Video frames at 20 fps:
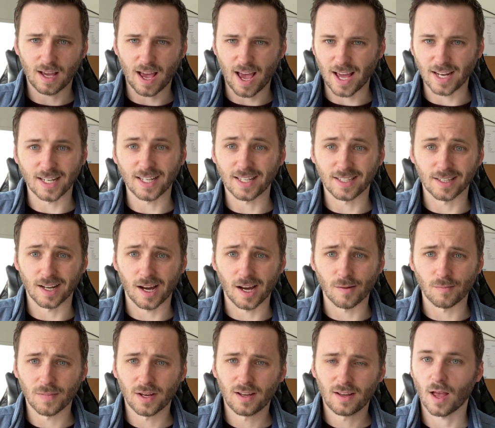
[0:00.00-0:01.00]
at any
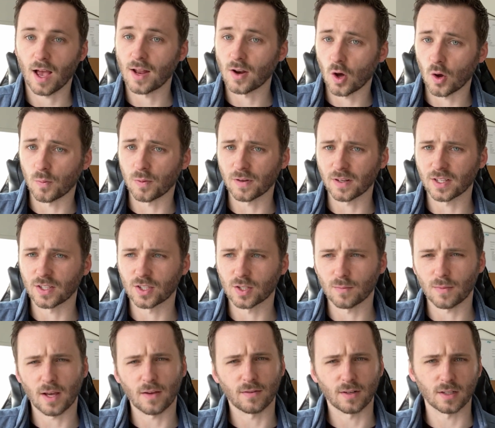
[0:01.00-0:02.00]
time, and hopefully
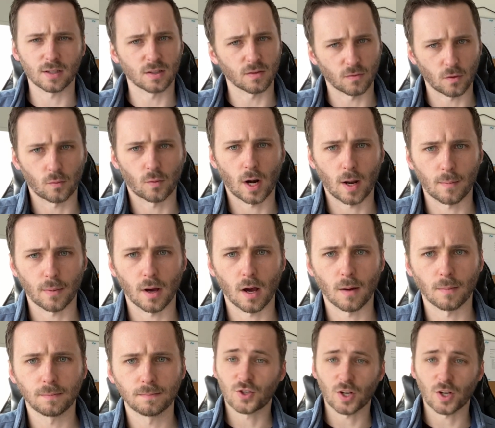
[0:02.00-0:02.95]
some evidence of a ramp up.